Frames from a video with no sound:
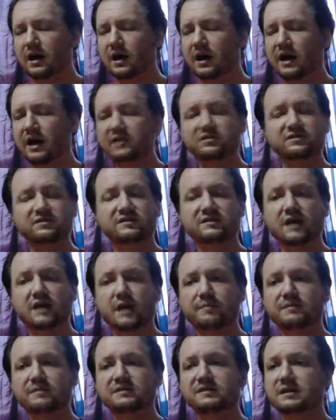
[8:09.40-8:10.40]
I should
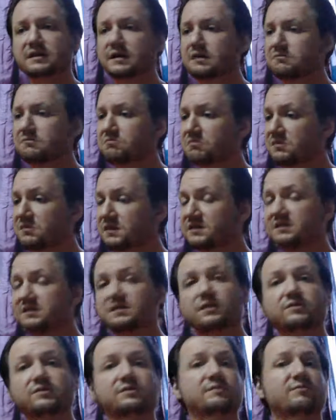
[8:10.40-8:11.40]
stop and say, let's
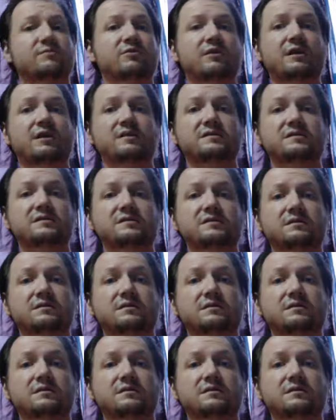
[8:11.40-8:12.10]
go somewhere else.